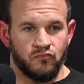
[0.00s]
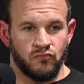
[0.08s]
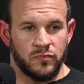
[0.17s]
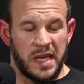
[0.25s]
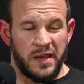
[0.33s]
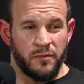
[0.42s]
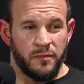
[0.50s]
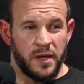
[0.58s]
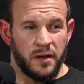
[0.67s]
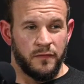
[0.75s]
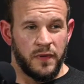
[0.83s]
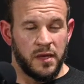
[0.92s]
I haven't met a
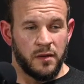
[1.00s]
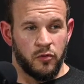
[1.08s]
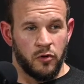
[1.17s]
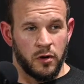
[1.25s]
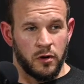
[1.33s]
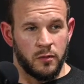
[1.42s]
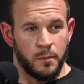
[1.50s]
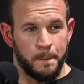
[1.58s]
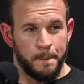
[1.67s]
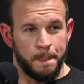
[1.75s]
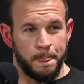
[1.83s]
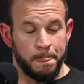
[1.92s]
vegan pro.
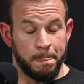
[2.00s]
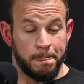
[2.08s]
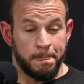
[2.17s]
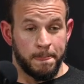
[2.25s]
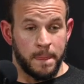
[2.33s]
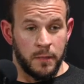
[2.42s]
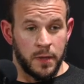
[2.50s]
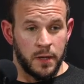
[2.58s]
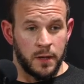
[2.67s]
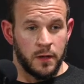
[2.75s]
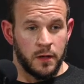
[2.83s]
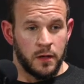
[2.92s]
I mean,
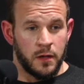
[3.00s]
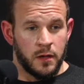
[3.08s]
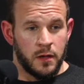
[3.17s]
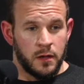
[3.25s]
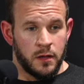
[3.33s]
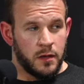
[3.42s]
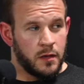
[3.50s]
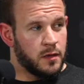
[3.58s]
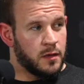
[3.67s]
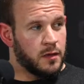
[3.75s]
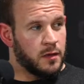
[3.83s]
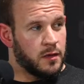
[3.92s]

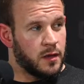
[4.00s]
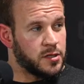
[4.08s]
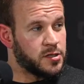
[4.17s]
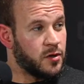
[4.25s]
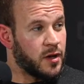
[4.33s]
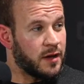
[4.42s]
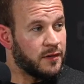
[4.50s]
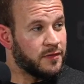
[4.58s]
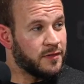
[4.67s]
unless you have.